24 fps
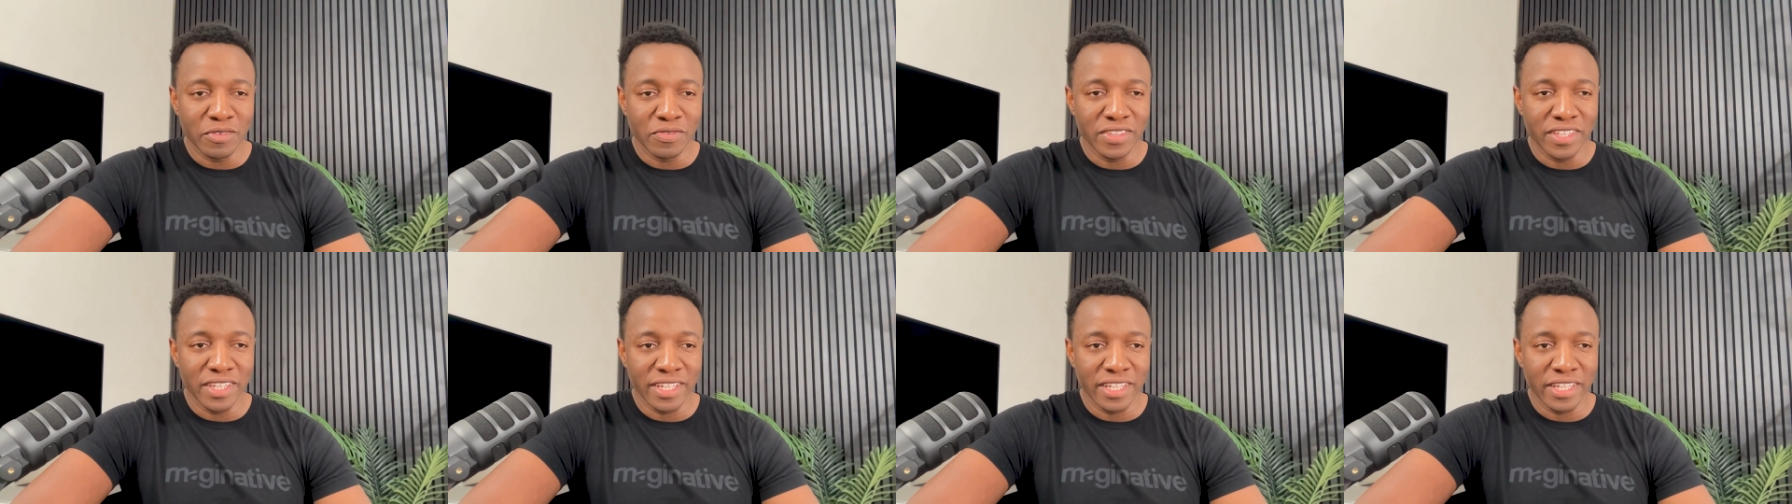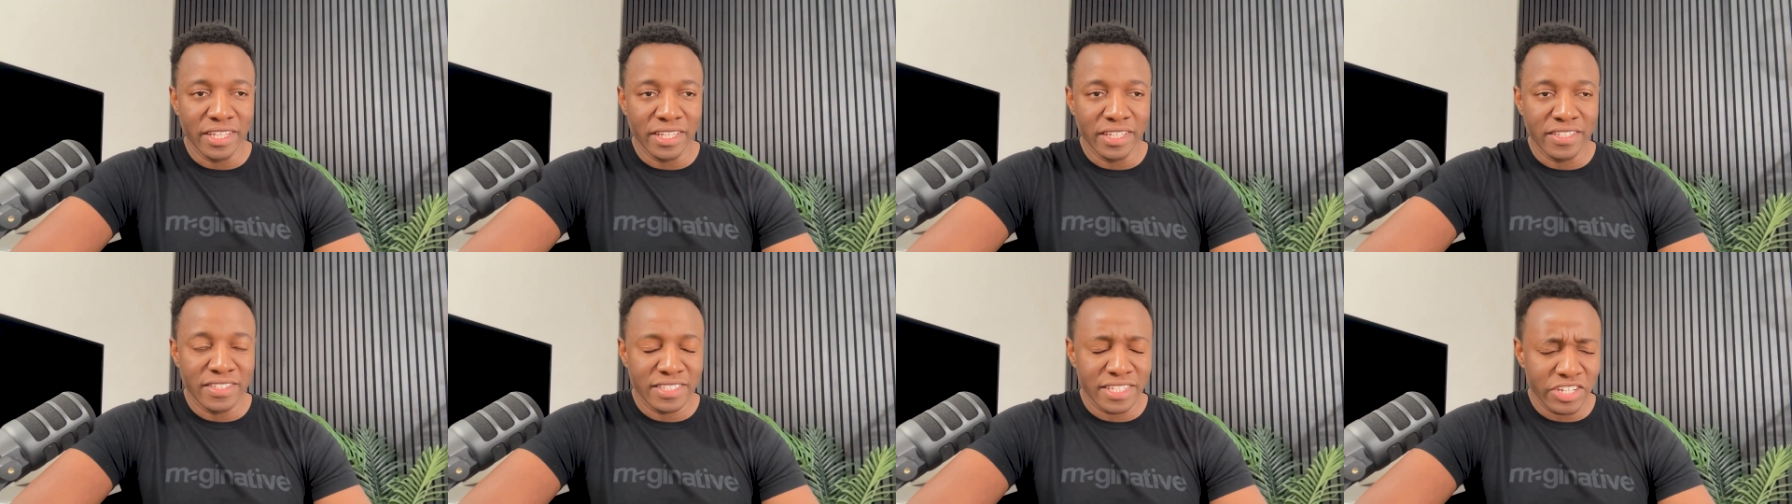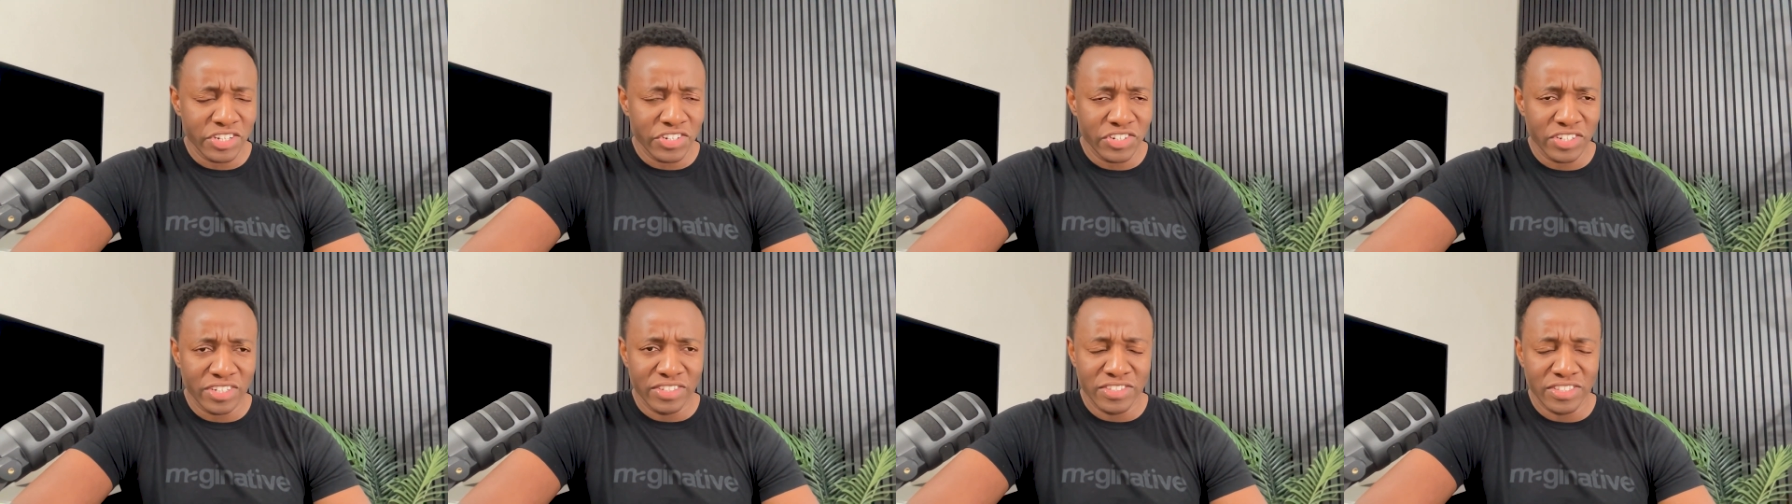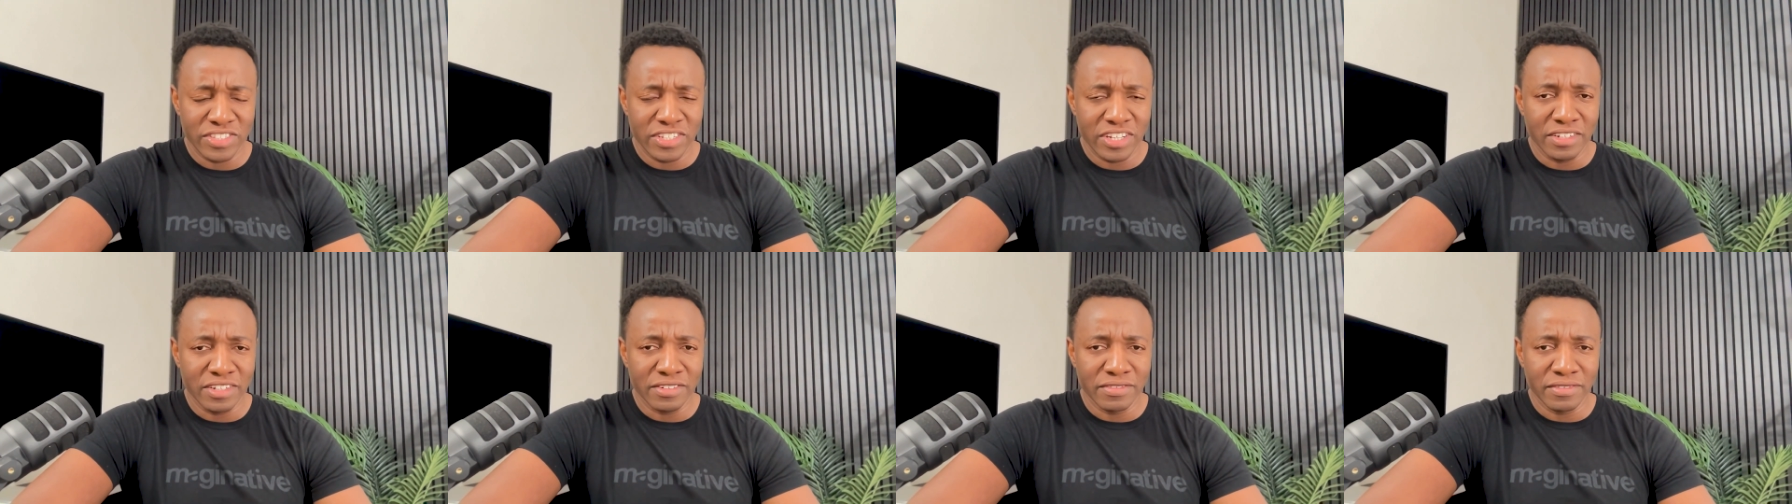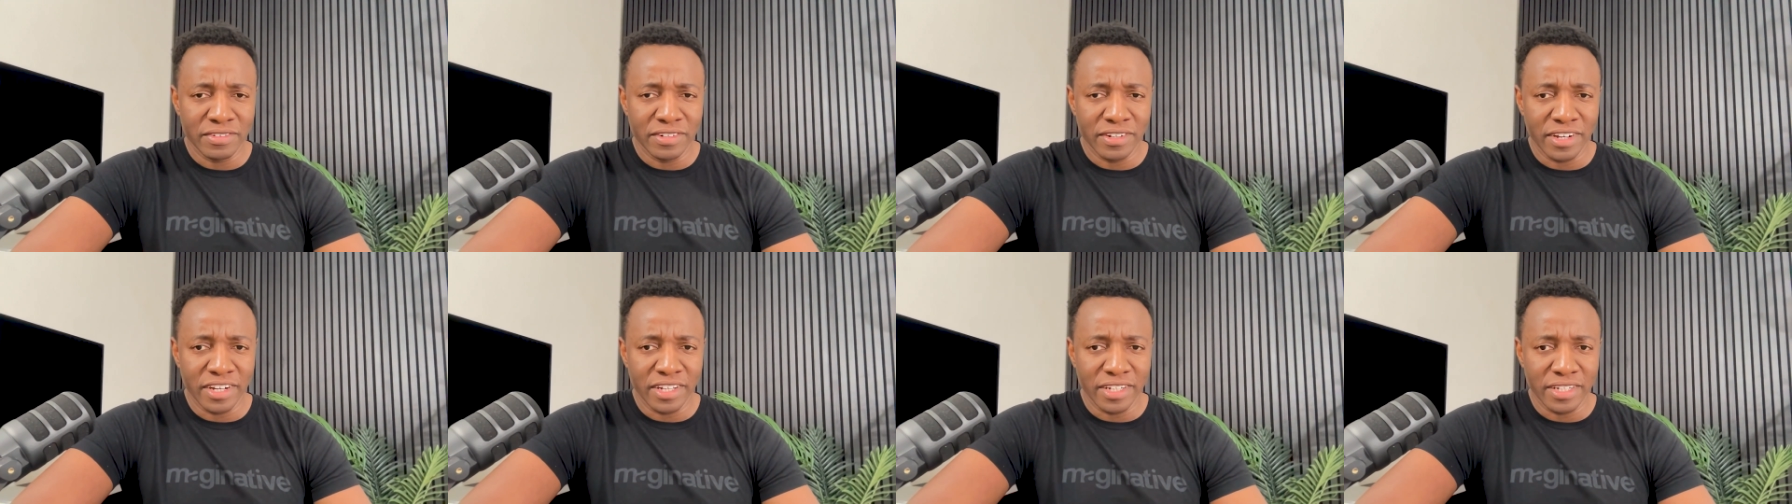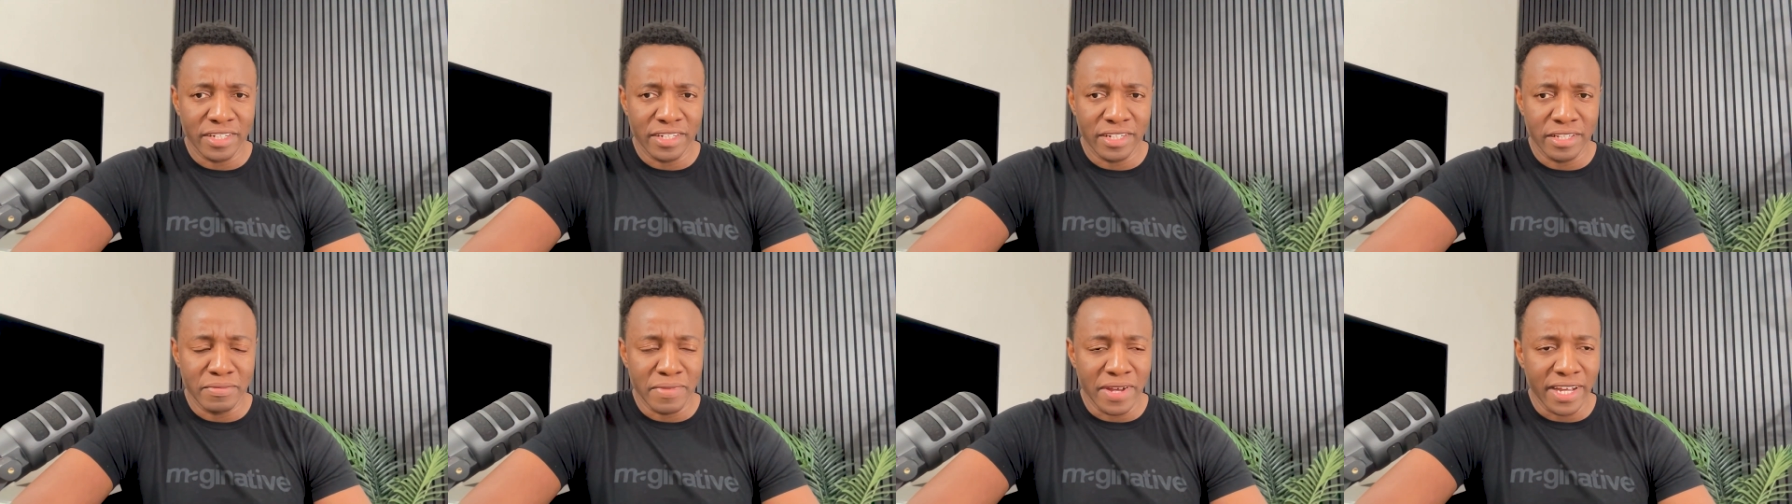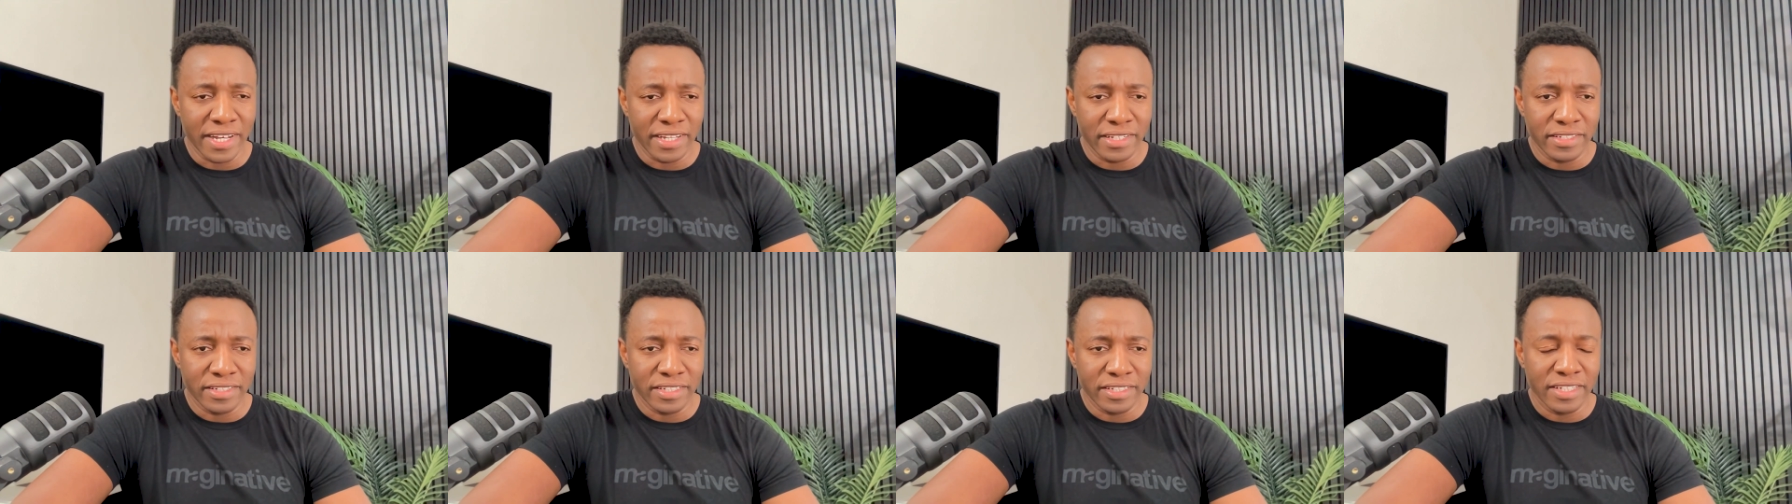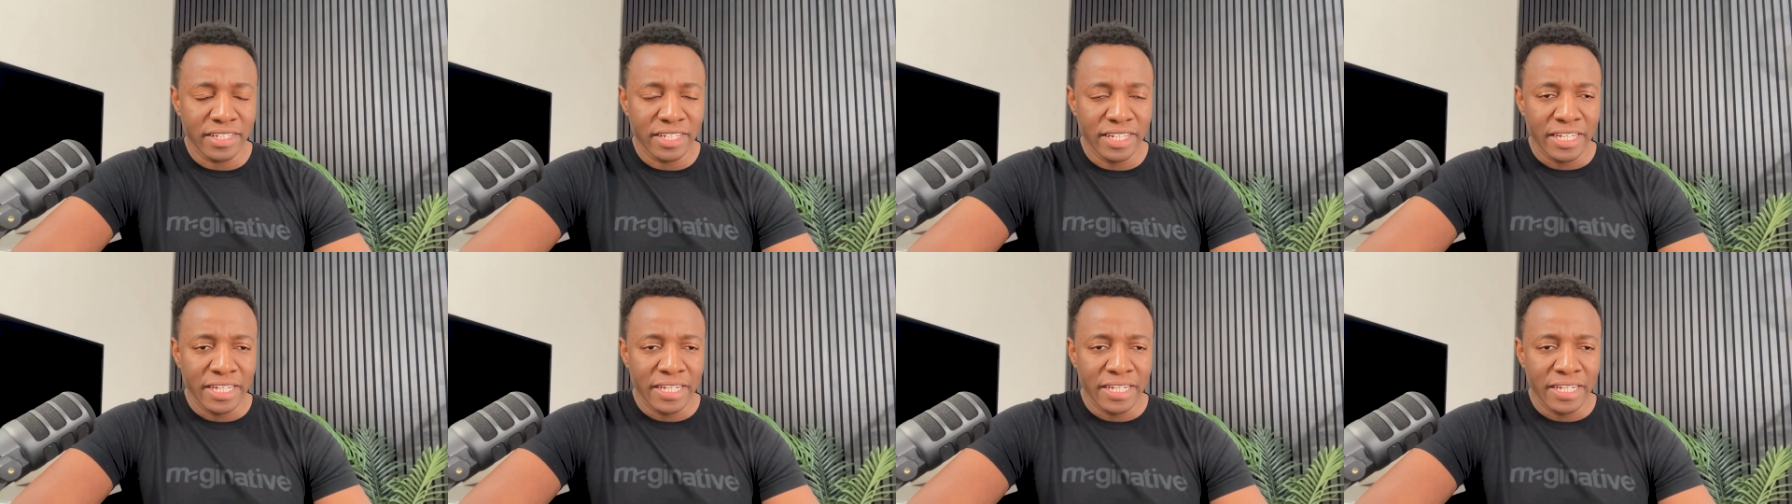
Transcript: the sessions on on demand.